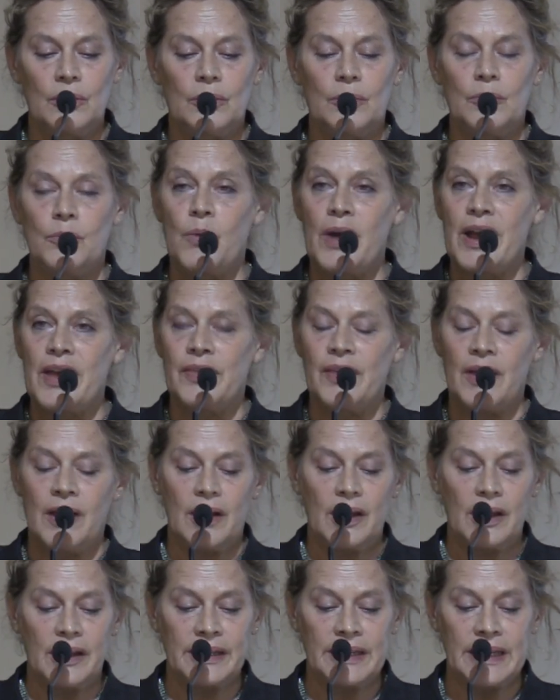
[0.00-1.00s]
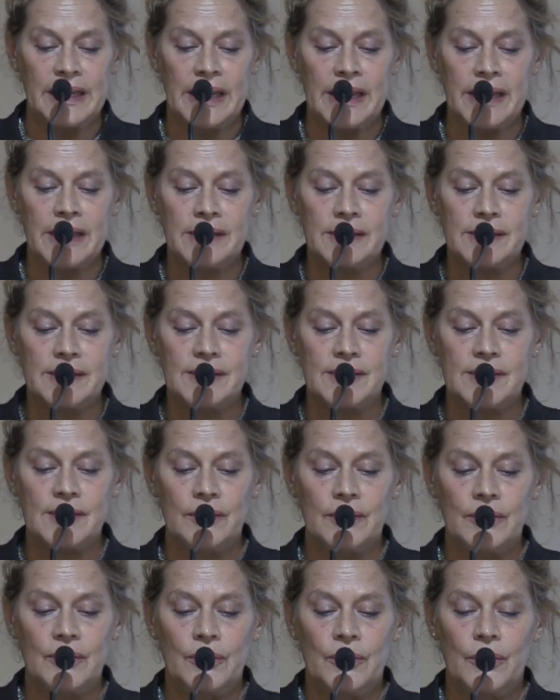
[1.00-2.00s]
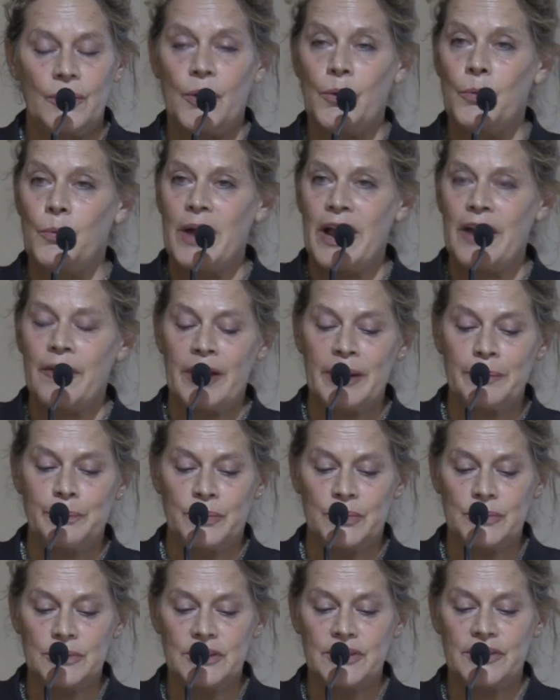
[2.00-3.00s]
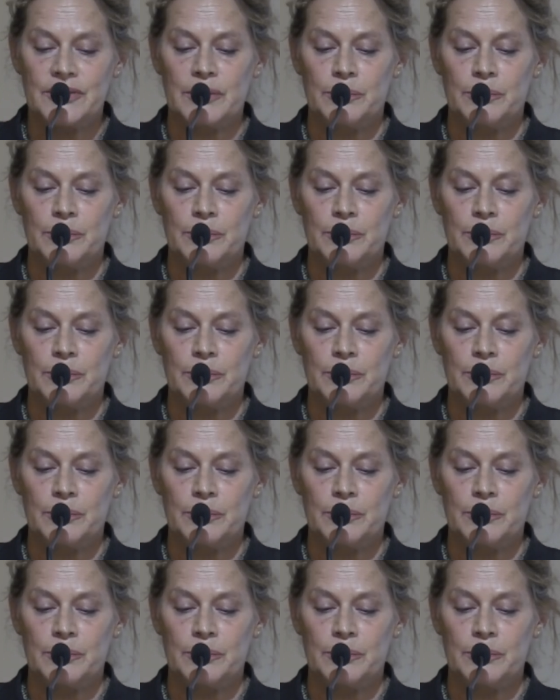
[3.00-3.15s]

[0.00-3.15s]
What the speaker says: or where the honey is, or where I put